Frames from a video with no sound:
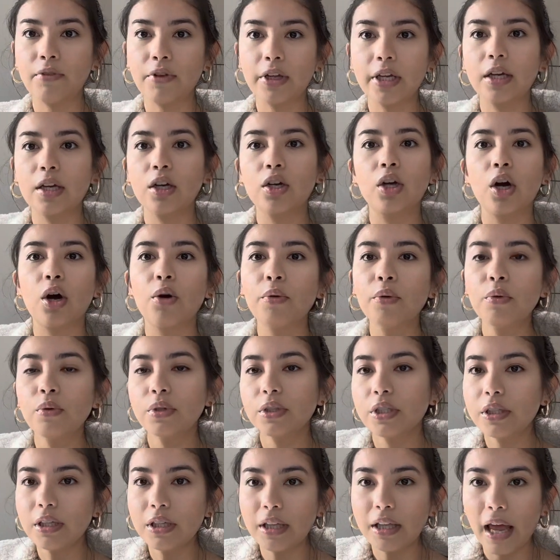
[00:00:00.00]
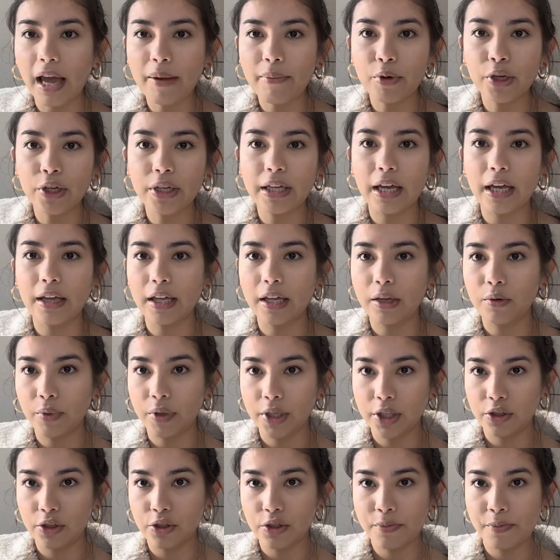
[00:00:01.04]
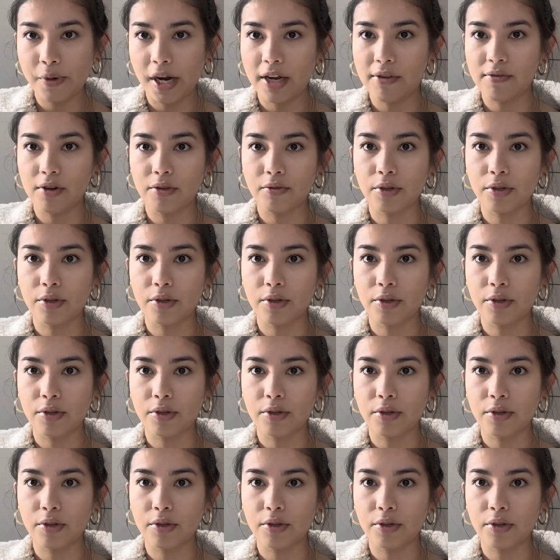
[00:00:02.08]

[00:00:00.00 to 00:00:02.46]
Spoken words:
like go to the library and get like one of those private